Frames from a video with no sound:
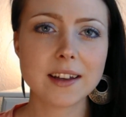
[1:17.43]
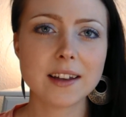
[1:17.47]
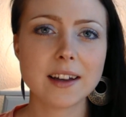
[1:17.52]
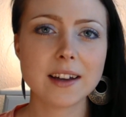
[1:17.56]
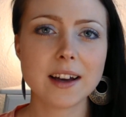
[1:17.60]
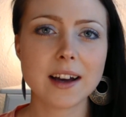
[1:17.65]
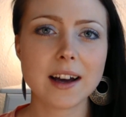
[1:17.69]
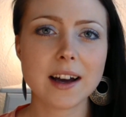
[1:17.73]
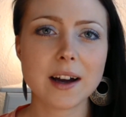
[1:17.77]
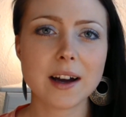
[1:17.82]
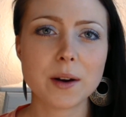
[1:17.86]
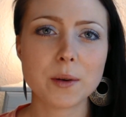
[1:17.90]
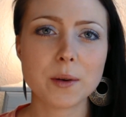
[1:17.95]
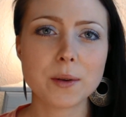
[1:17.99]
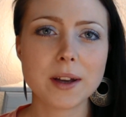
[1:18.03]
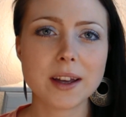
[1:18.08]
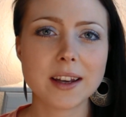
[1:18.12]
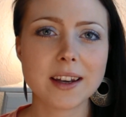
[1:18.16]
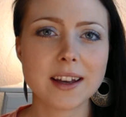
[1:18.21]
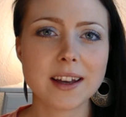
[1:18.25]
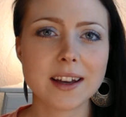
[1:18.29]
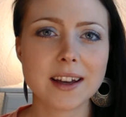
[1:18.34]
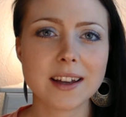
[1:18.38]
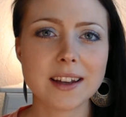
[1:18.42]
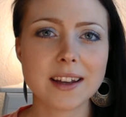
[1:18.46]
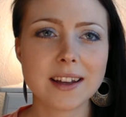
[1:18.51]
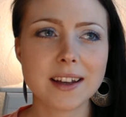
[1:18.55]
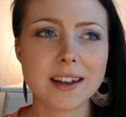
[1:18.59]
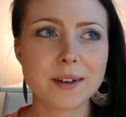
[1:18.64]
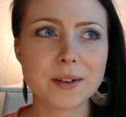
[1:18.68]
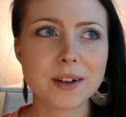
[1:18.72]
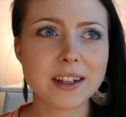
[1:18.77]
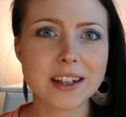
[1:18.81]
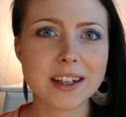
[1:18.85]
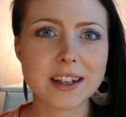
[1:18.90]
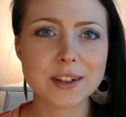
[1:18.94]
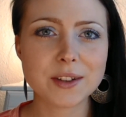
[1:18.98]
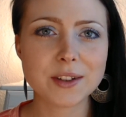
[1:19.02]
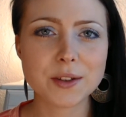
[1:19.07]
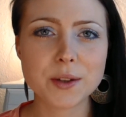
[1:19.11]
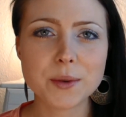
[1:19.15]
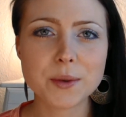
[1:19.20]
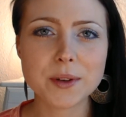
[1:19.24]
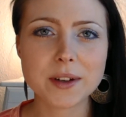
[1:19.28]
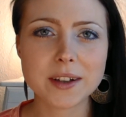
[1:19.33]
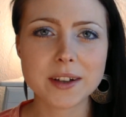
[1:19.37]
how can I
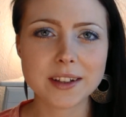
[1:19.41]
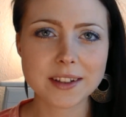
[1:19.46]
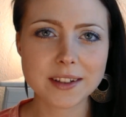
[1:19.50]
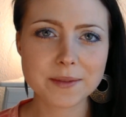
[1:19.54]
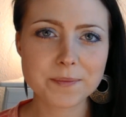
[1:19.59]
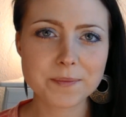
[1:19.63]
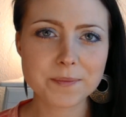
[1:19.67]
do it?